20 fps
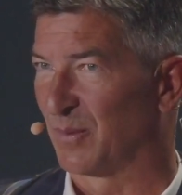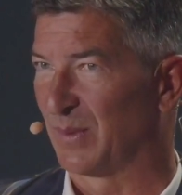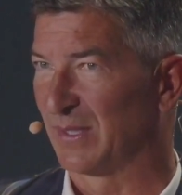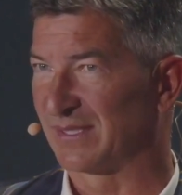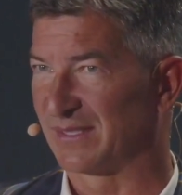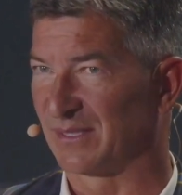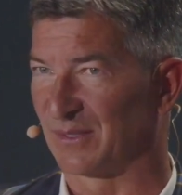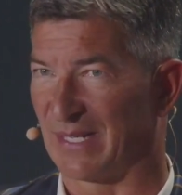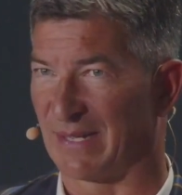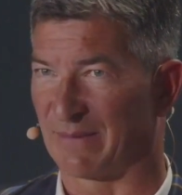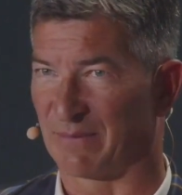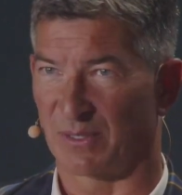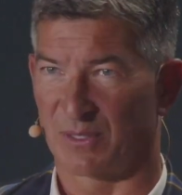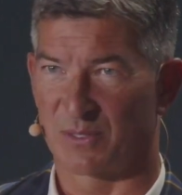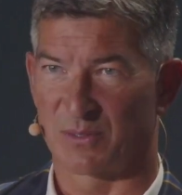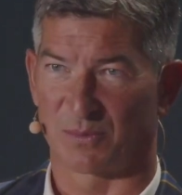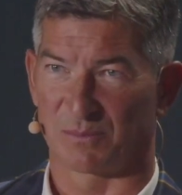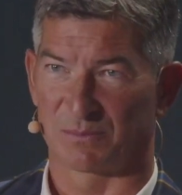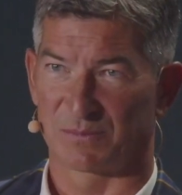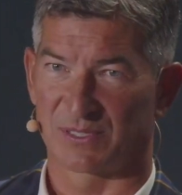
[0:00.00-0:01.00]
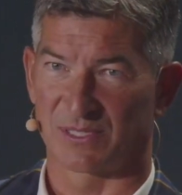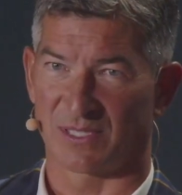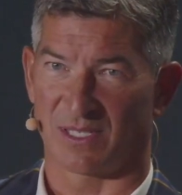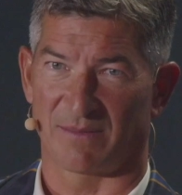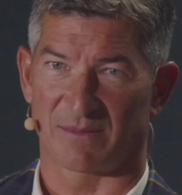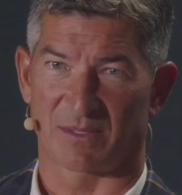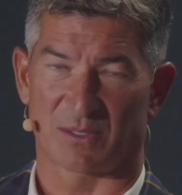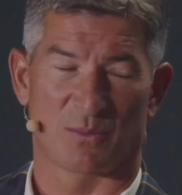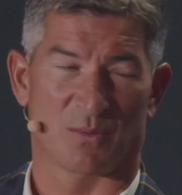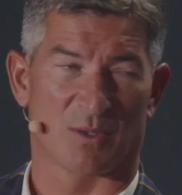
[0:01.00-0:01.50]
we still haven't
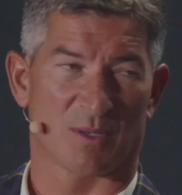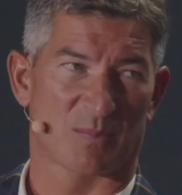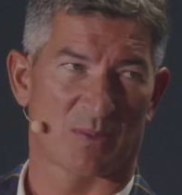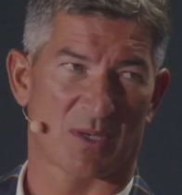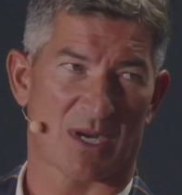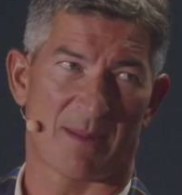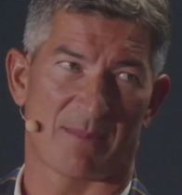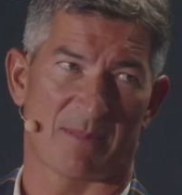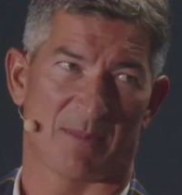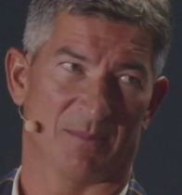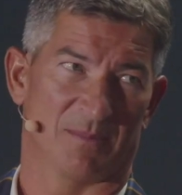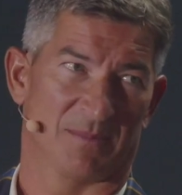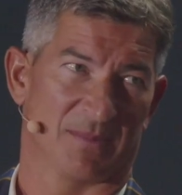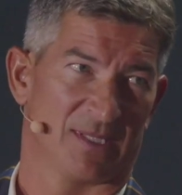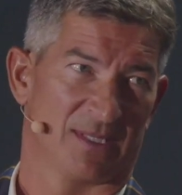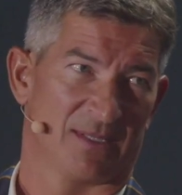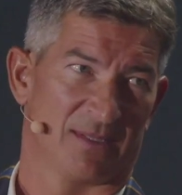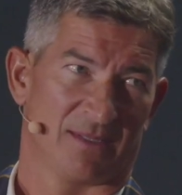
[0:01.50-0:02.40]
solved the core problem,